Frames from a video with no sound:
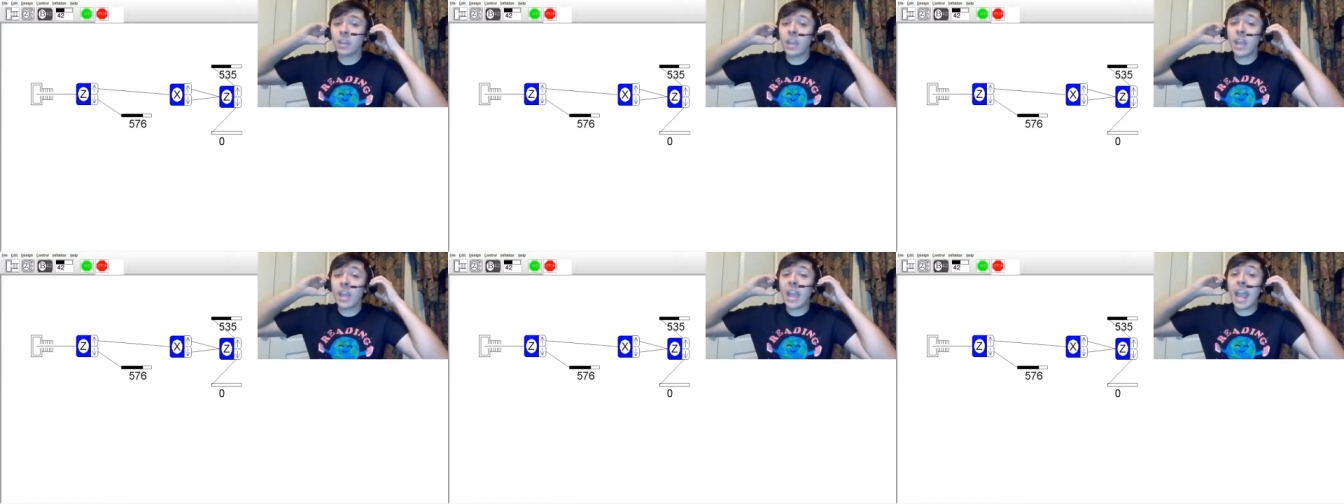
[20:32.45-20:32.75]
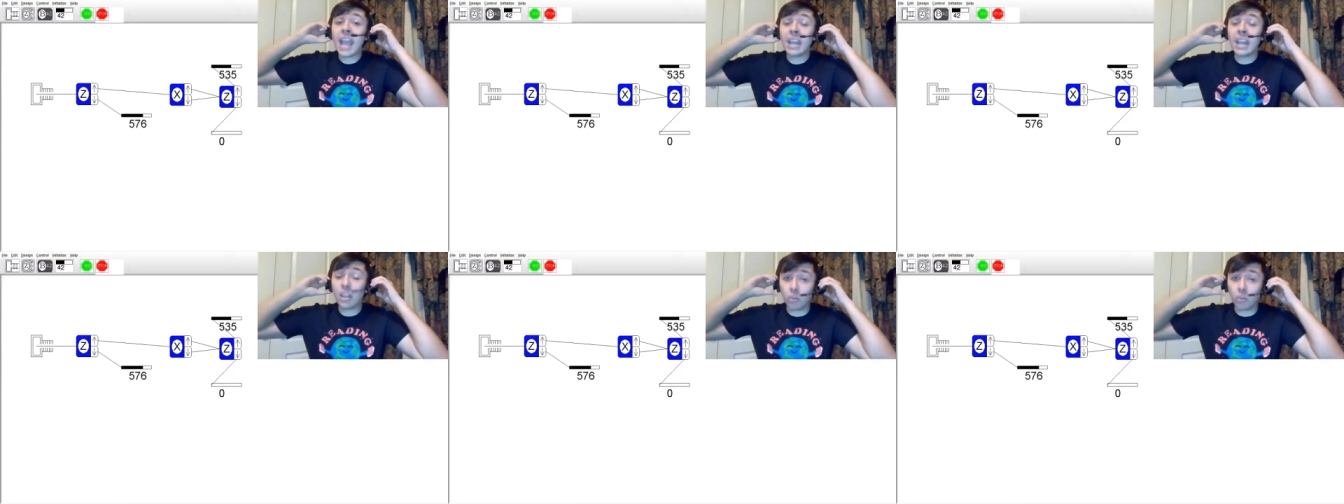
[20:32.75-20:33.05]
And
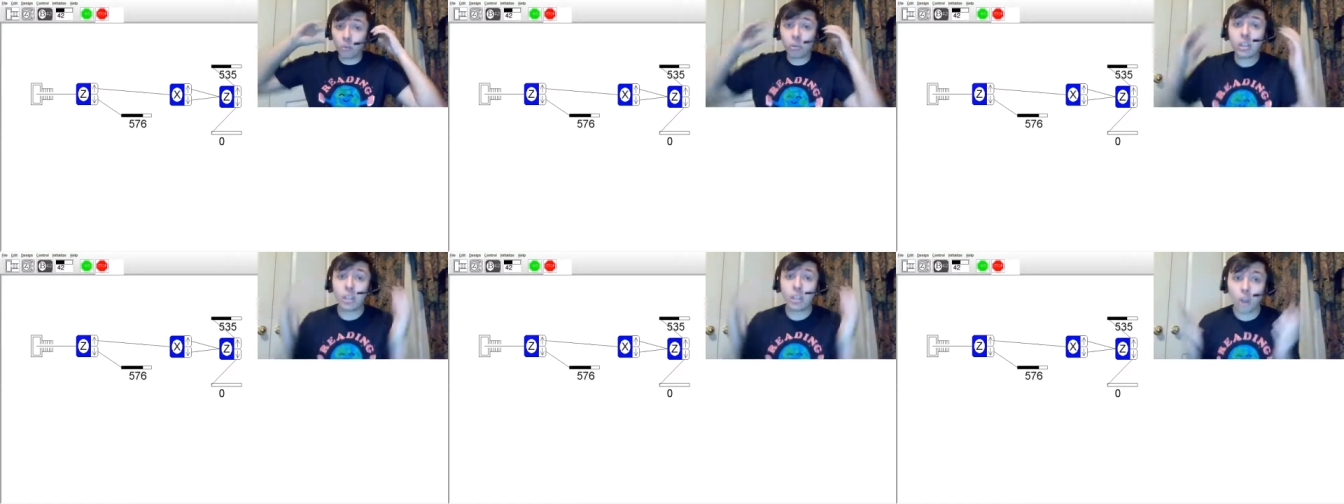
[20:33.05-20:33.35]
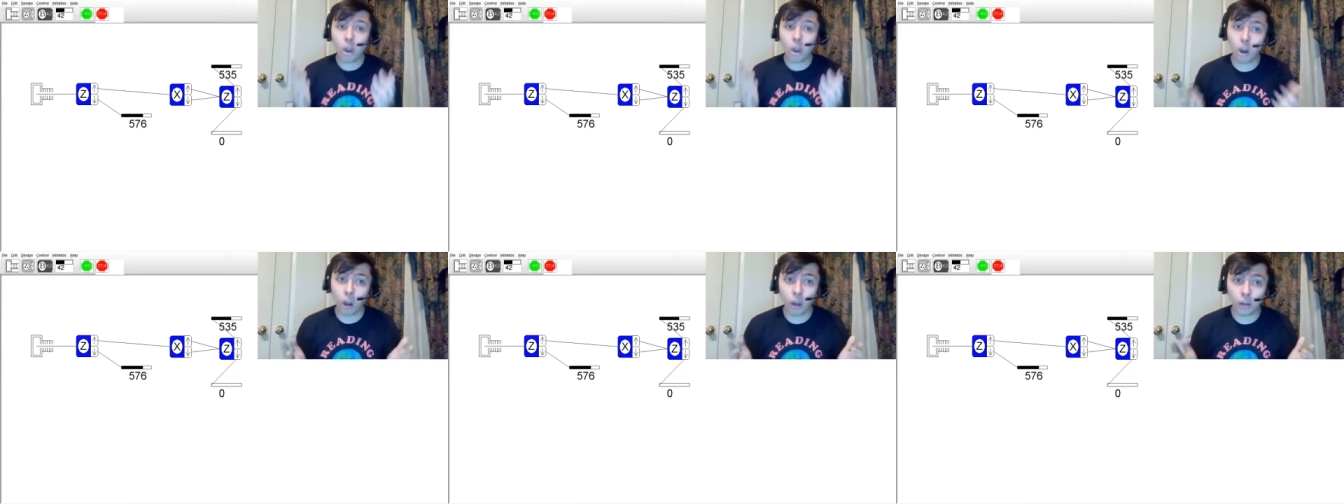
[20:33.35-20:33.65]
it's really
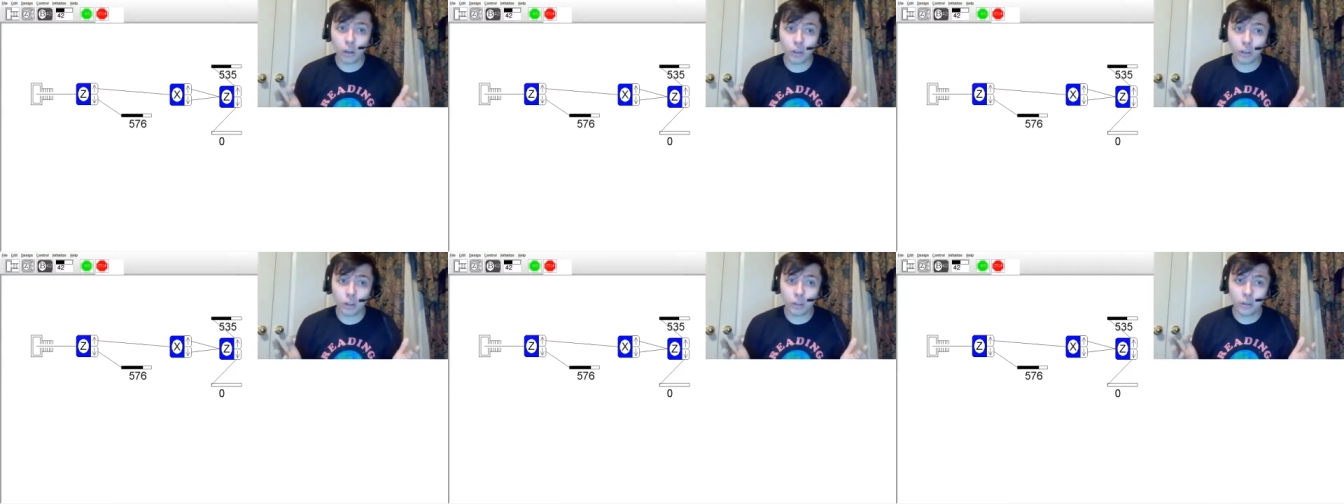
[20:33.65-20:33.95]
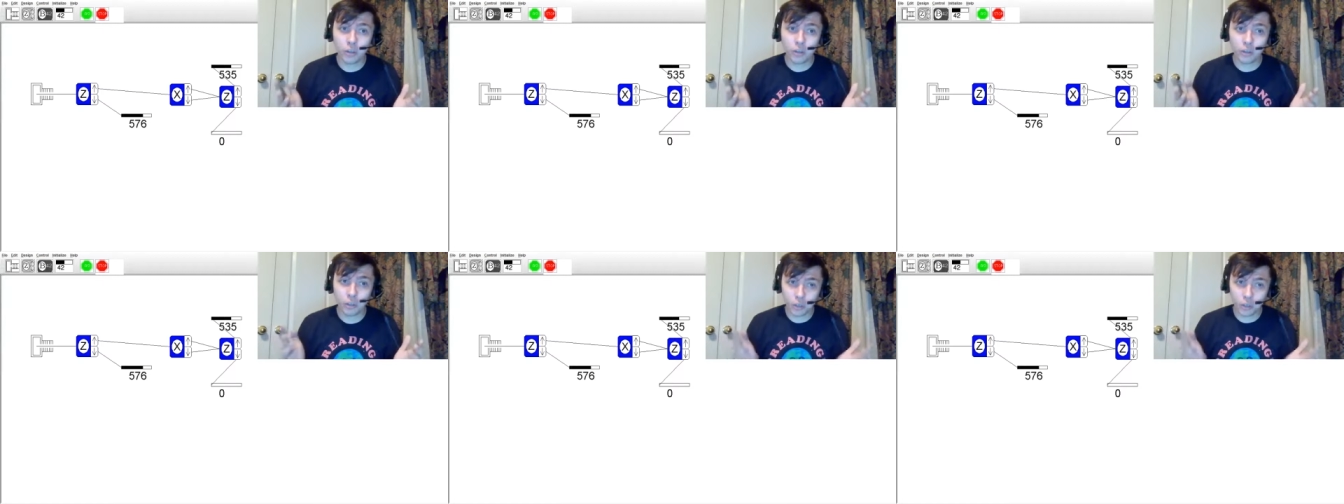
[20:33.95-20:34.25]
hard
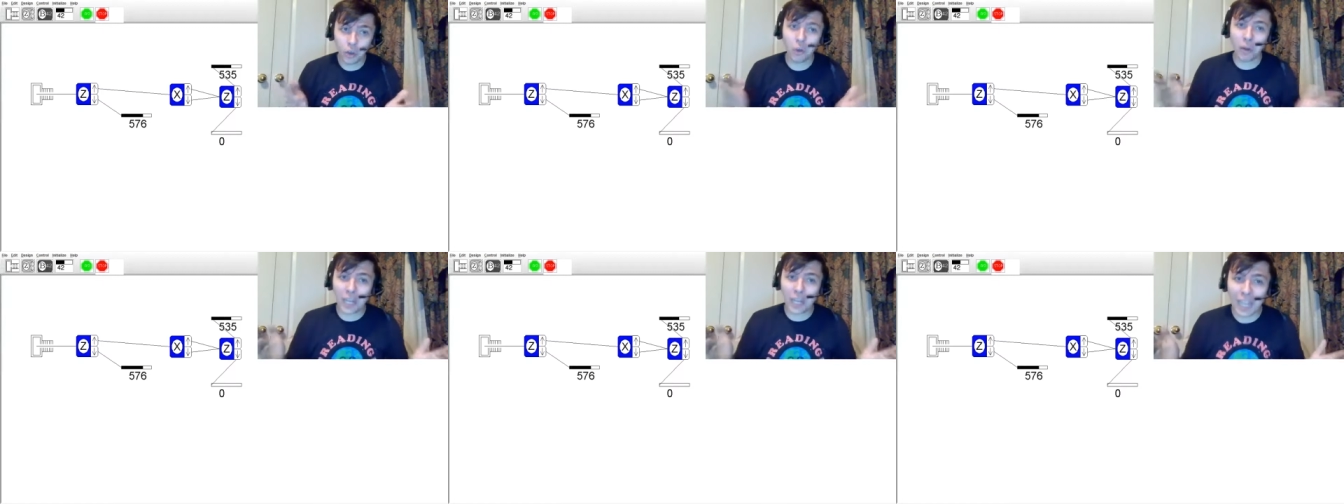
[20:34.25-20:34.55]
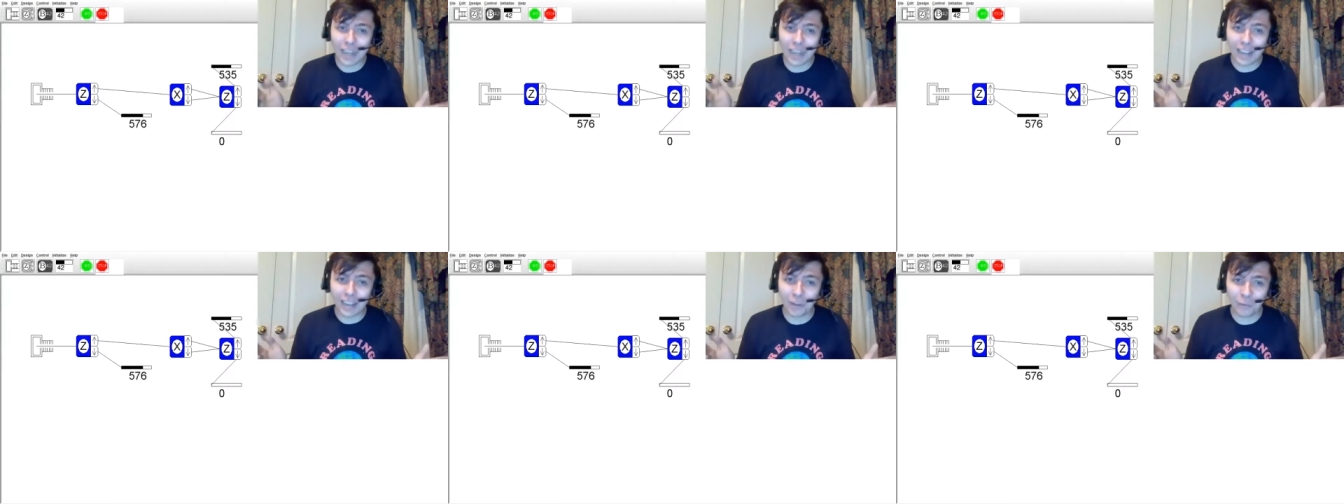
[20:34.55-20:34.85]
to go
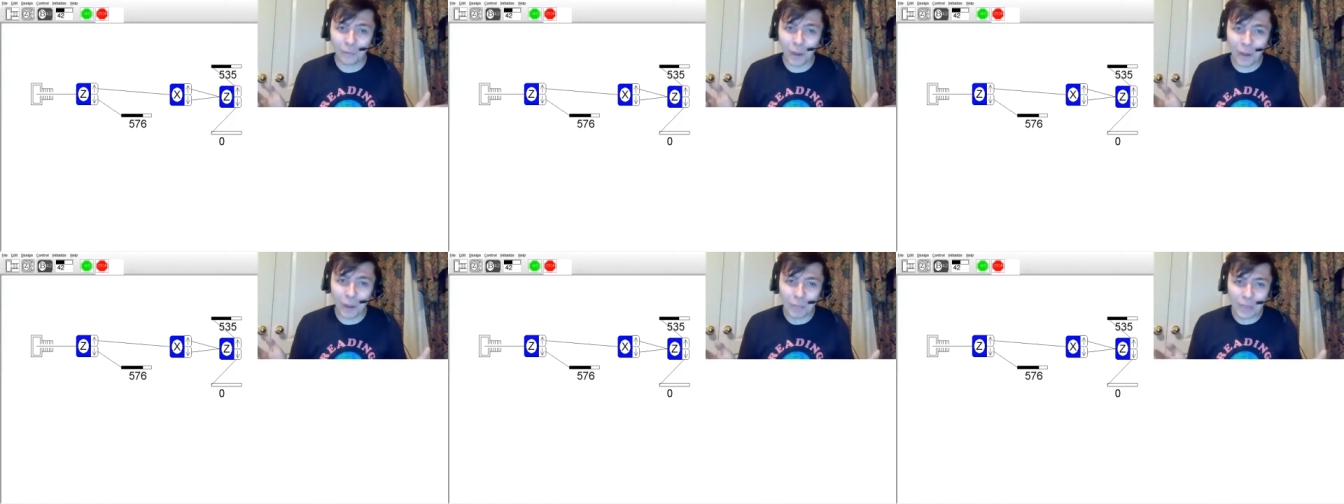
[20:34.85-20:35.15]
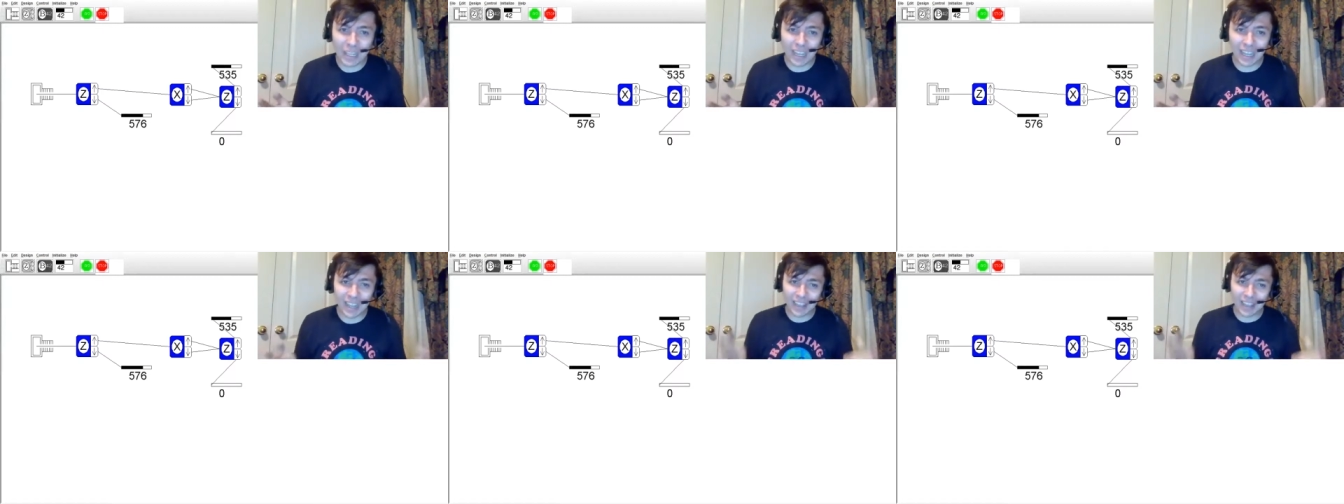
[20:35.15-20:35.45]
against it, right?
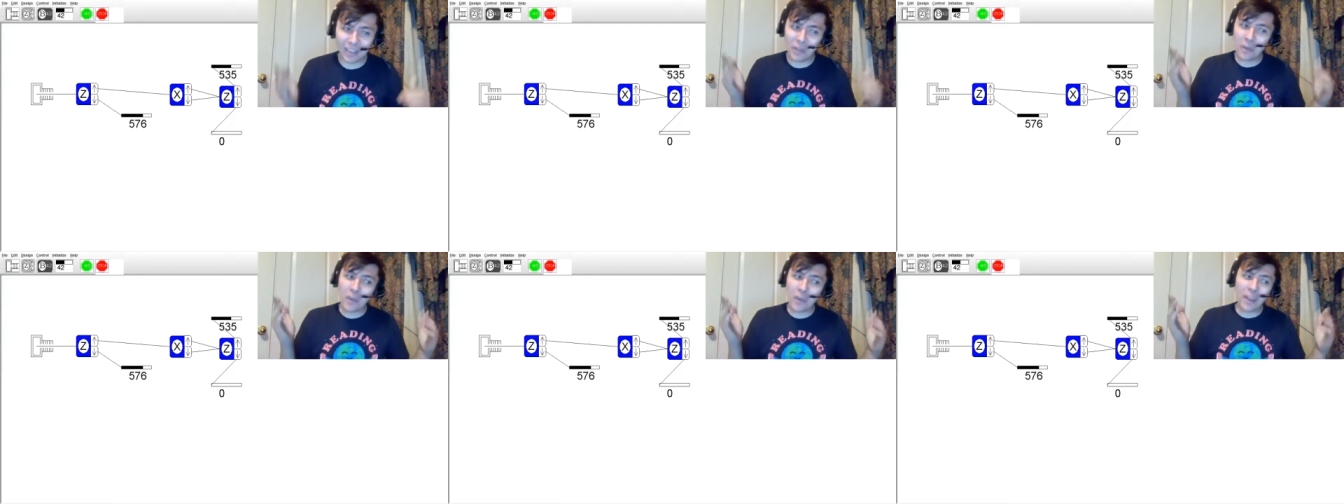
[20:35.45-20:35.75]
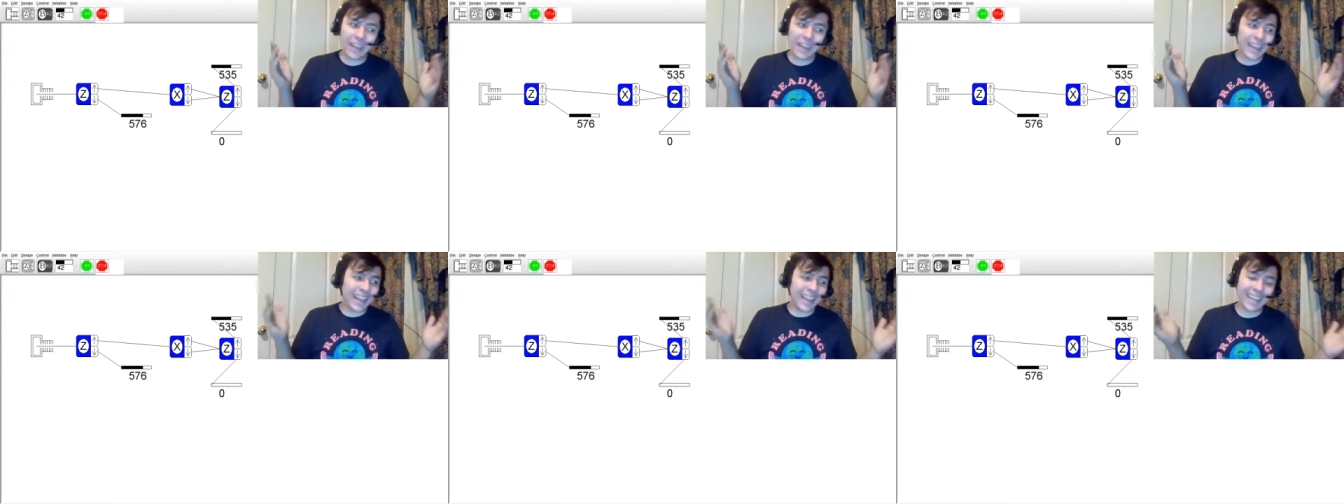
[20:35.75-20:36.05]
Because uh,